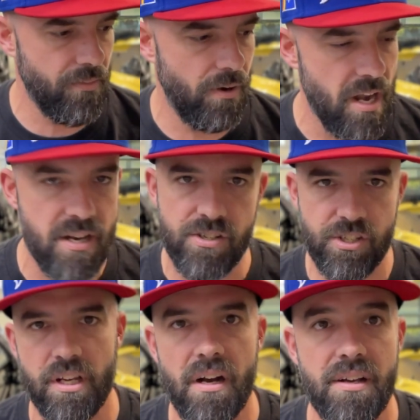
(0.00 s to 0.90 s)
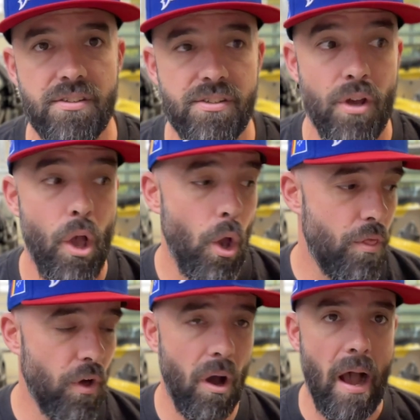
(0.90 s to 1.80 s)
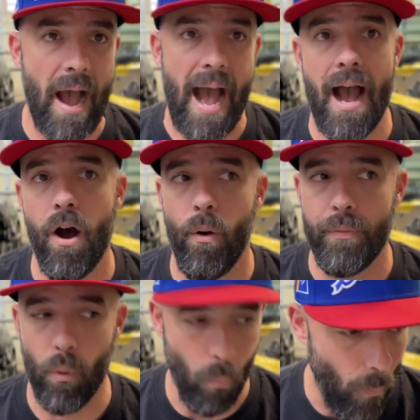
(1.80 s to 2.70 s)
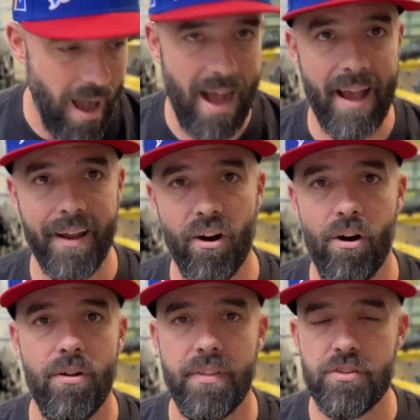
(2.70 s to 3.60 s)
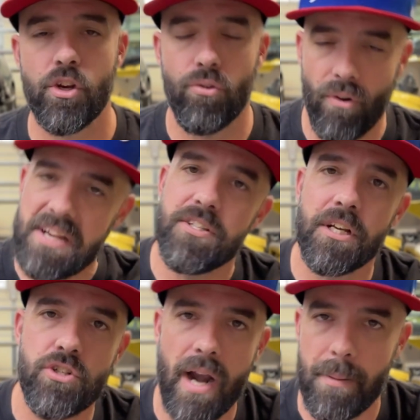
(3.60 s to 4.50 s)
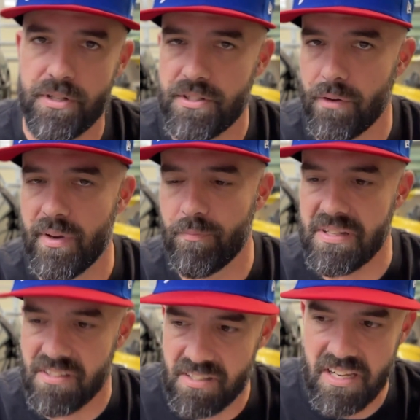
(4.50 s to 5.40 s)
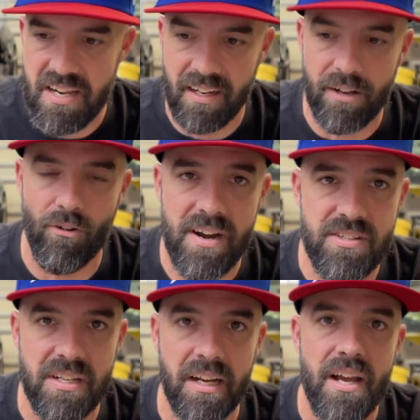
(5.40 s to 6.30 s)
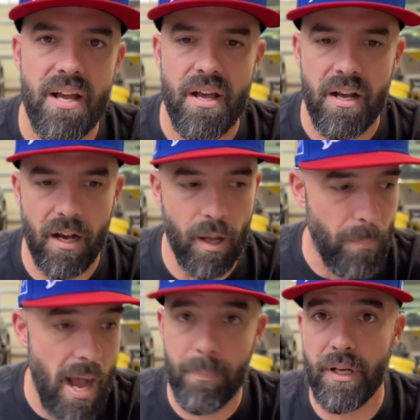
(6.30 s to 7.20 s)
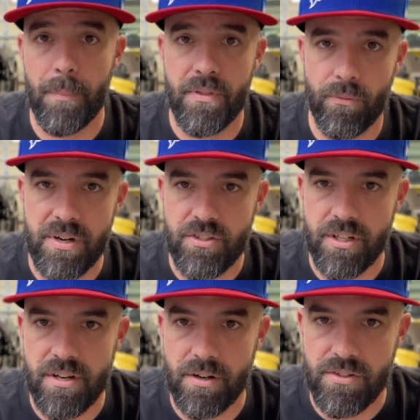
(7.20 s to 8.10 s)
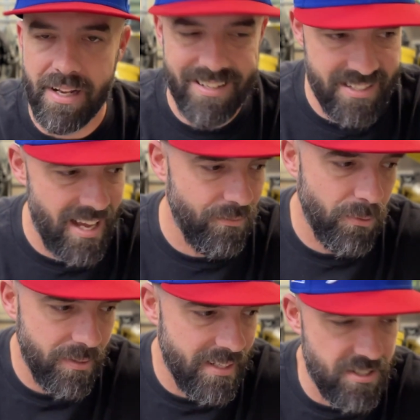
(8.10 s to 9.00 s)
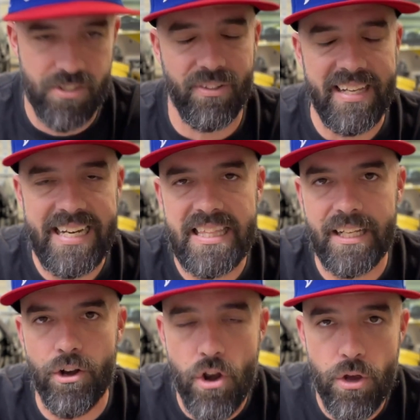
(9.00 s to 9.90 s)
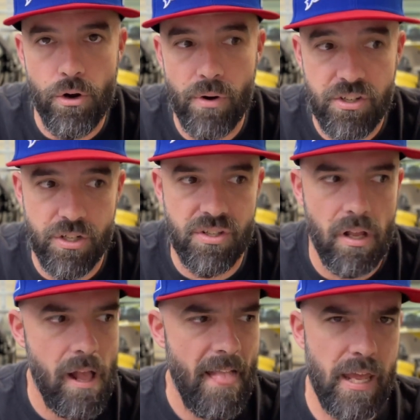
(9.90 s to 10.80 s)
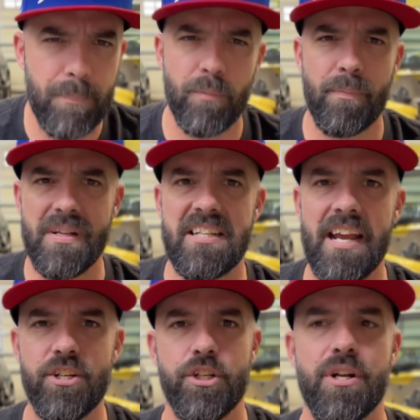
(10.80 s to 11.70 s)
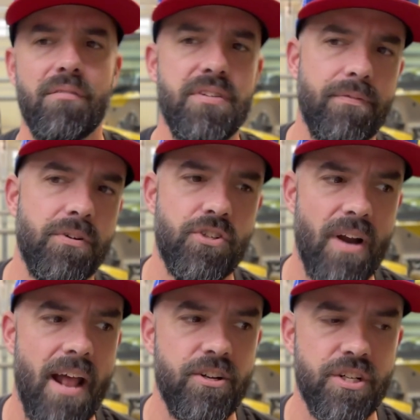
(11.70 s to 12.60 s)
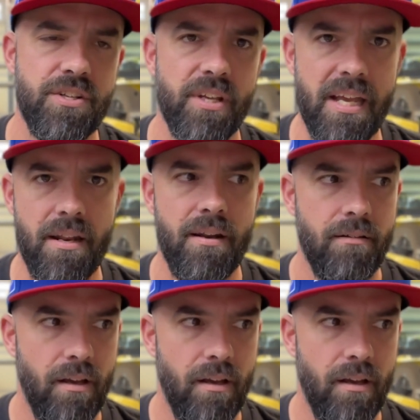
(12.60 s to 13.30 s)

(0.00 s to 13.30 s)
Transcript: and discuss the how and the why all this crazy contraptions that we've been seeing in racing popping up in the recent years. And it's not really necessarily anything new. It's just implementation of different strategies in